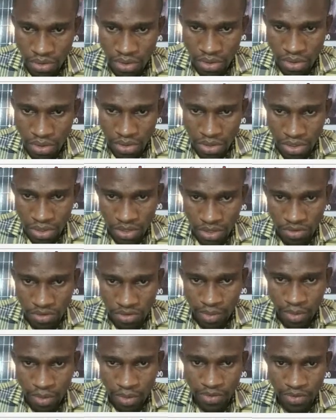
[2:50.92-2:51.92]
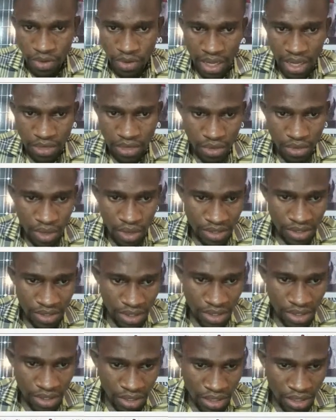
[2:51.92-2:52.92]
It will remove the other two lines.
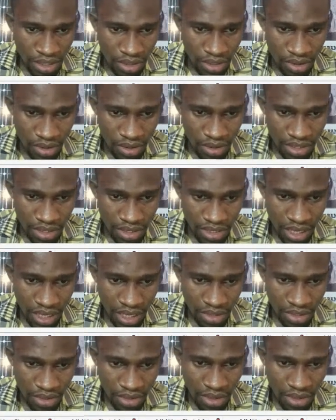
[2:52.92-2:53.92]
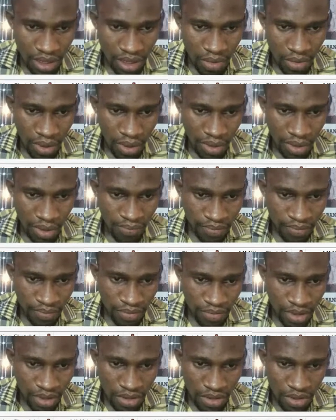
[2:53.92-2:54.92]
Click on this line, line 1,
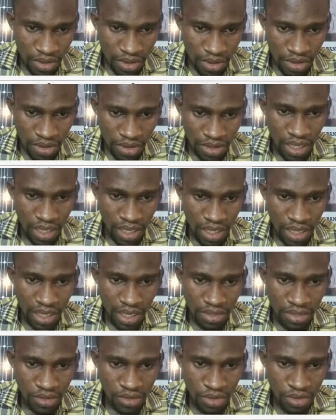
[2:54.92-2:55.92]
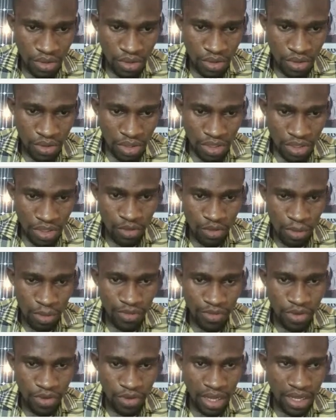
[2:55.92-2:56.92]
click on this line, line 2. It will remove the
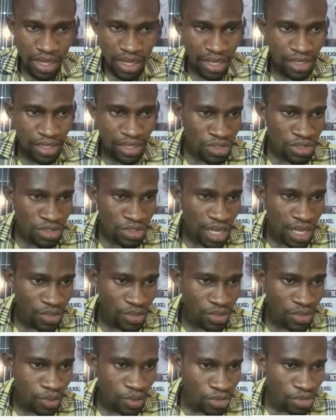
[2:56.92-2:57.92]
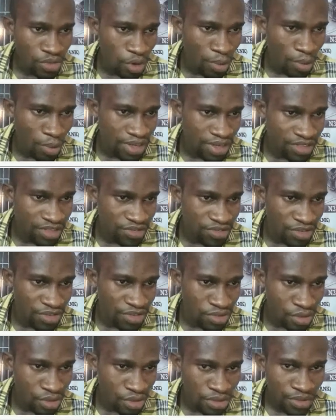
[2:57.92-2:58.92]
other line. So that is what corner trim does.
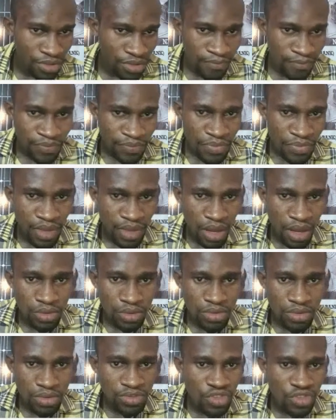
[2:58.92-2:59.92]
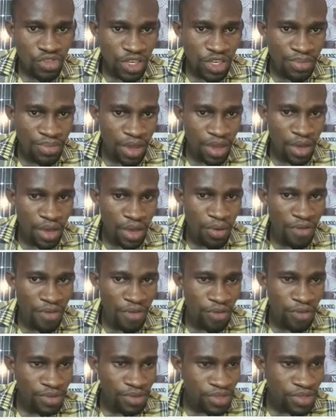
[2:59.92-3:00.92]
Now trim away from
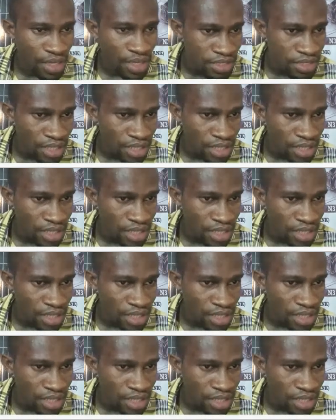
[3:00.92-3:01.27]
center.